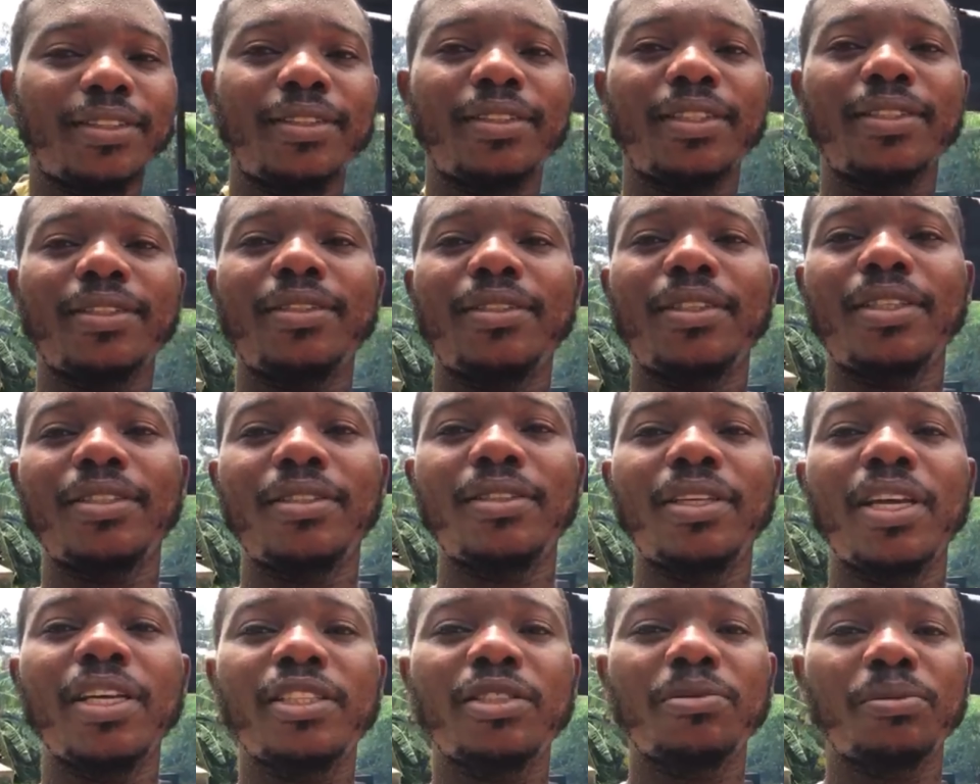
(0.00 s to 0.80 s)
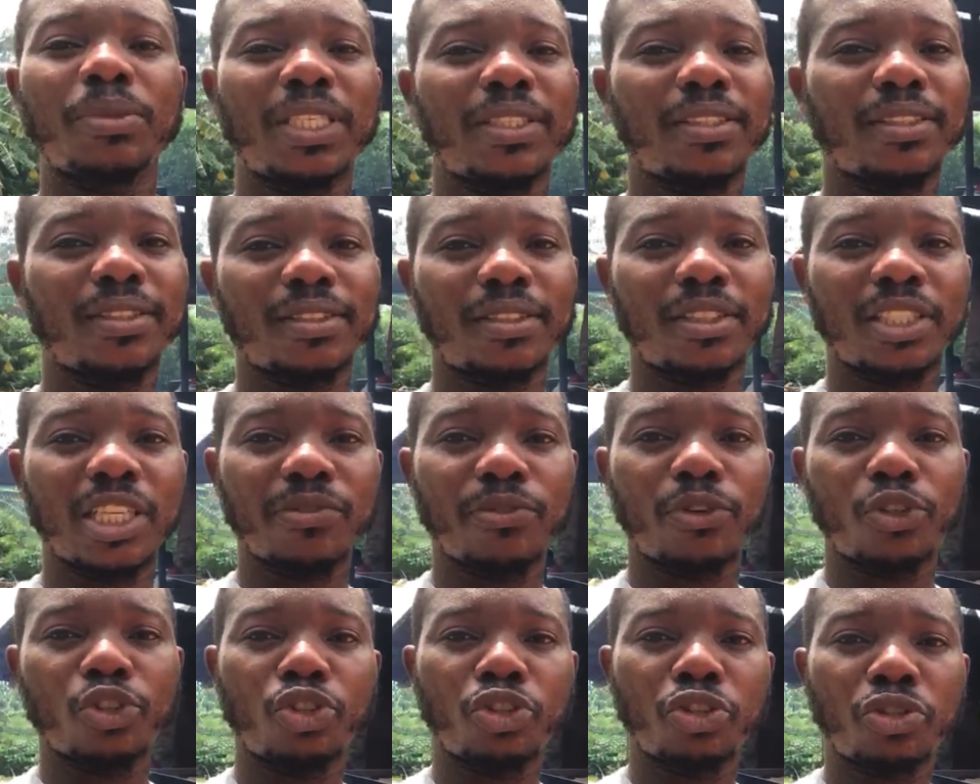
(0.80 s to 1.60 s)
The statement is
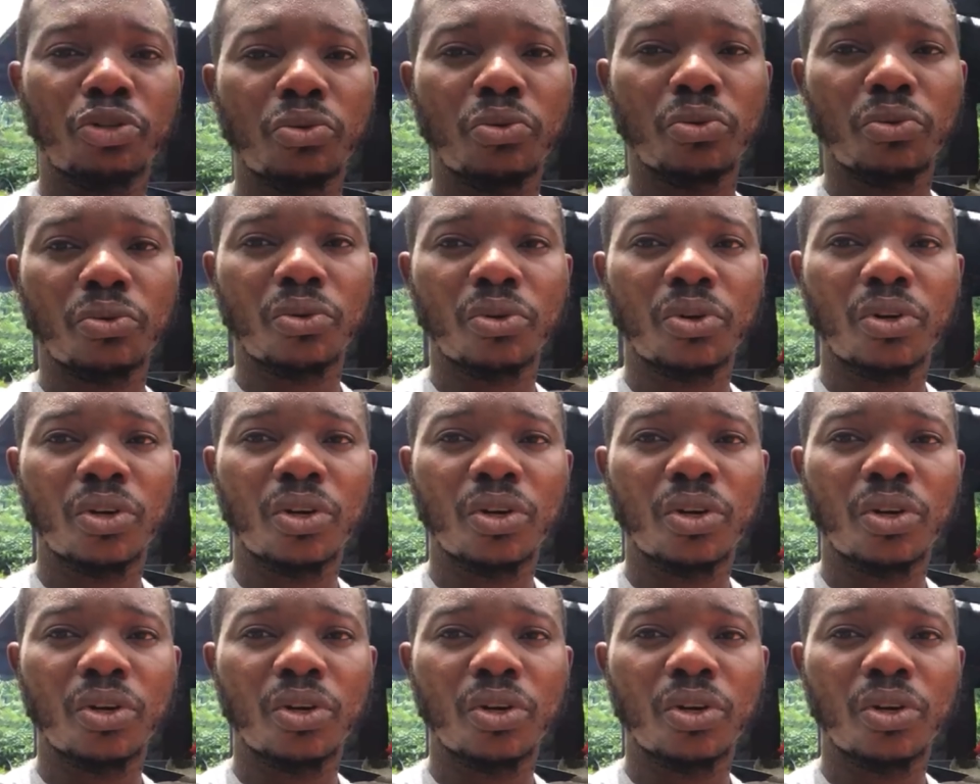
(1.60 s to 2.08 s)
never true.